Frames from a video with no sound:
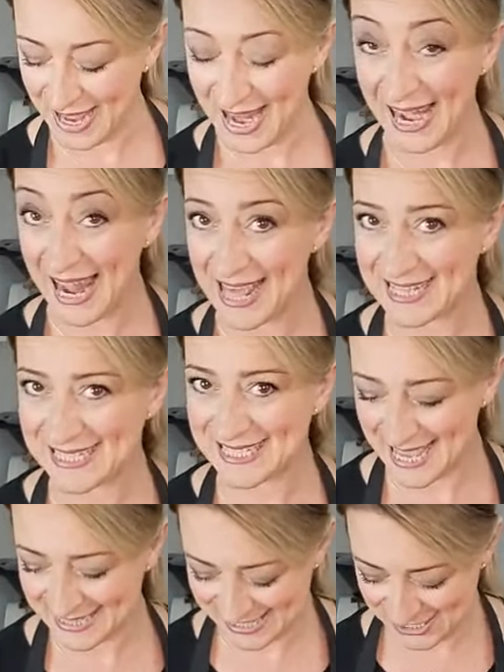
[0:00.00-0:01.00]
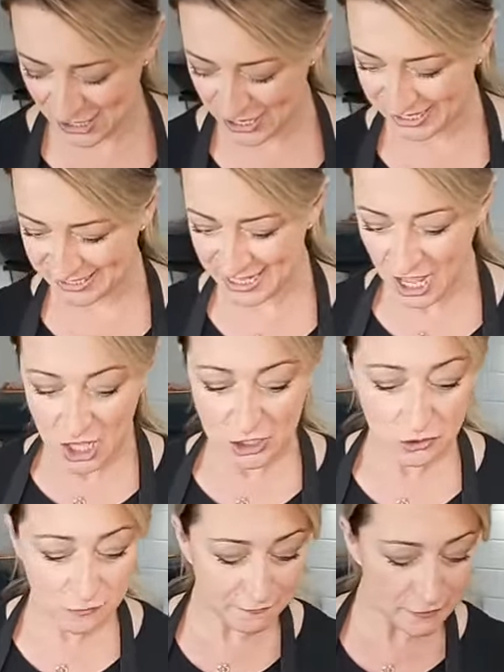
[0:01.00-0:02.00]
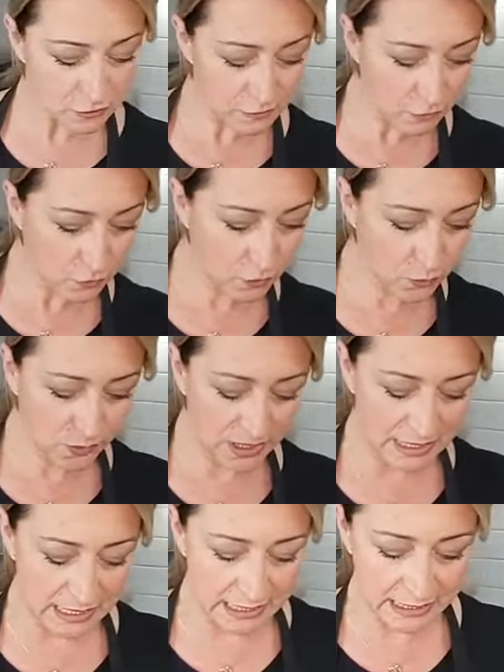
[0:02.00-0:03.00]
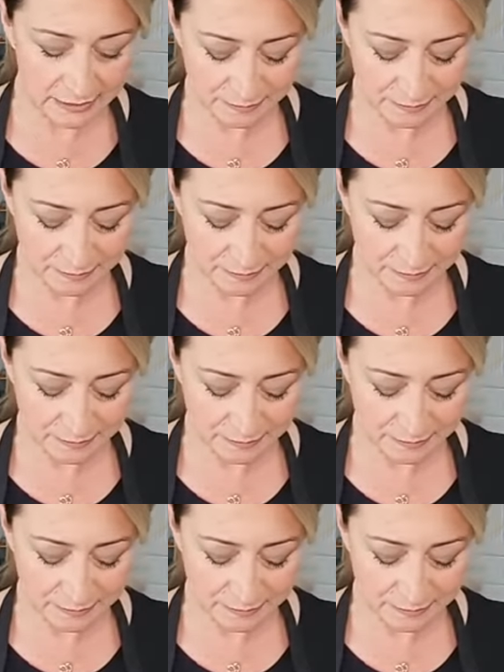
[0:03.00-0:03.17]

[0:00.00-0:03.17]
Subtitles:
Let's get started. So first of all, we need